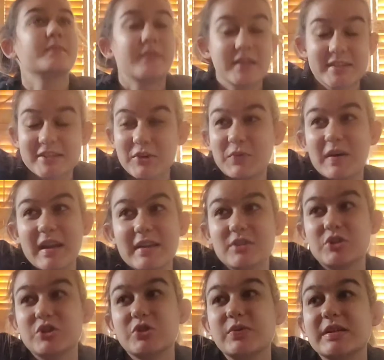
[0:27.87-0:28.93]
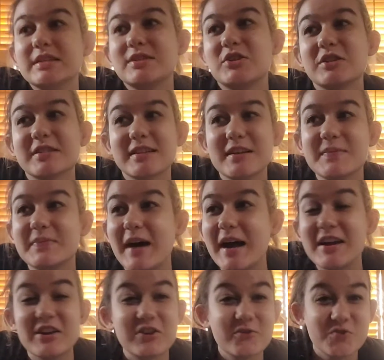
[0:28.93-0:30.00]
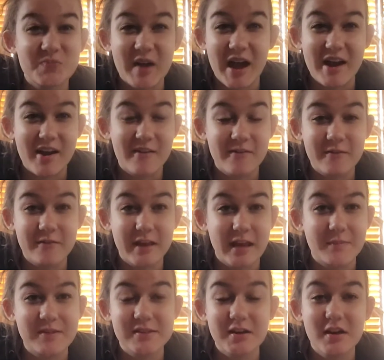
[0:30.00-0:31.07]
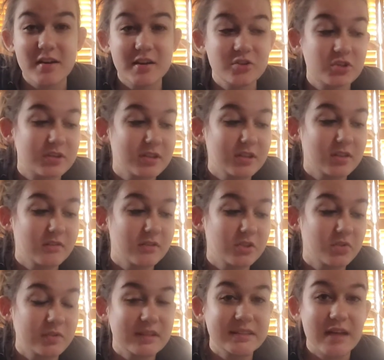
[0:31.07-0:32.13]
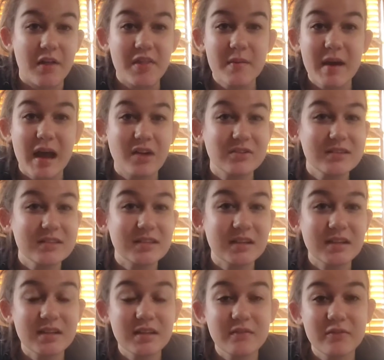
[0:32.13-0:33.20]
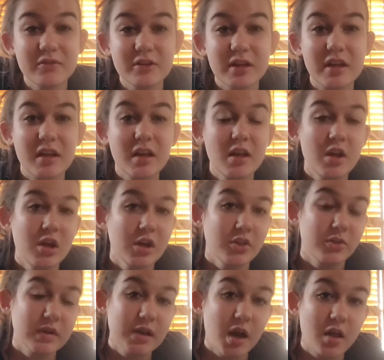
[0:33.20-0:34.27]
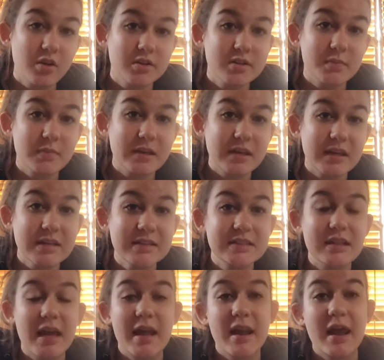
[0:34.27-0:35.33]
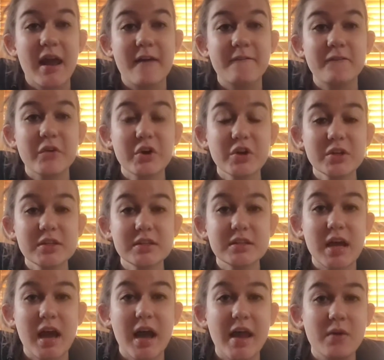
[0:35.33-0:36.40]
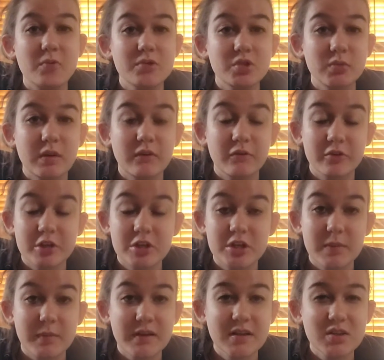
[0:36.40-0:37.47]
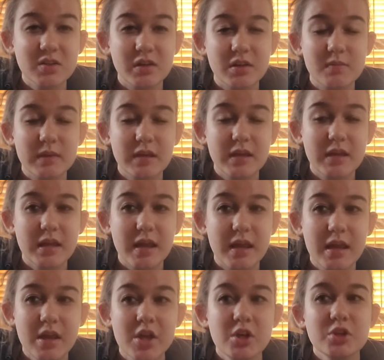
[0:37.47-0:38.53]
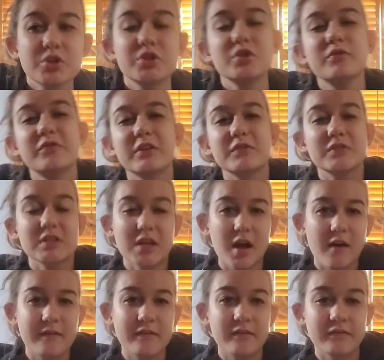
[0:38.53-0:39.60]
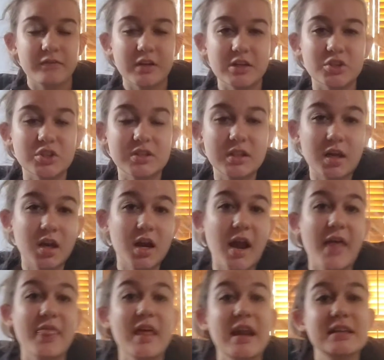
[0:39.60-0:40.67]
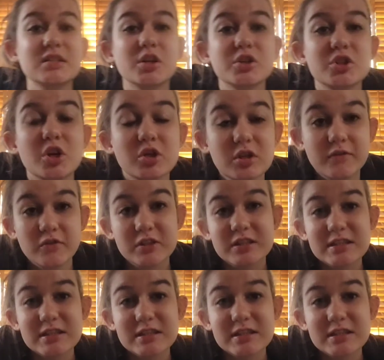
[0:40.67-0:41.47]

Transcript: So what I do is just like buy a huge pack off of Amazon and just individually sell them. I was selling them for like $3 a piece, and at first I was doing free shipping, so I was making like $2.50 off of each sticker, and then I started charging for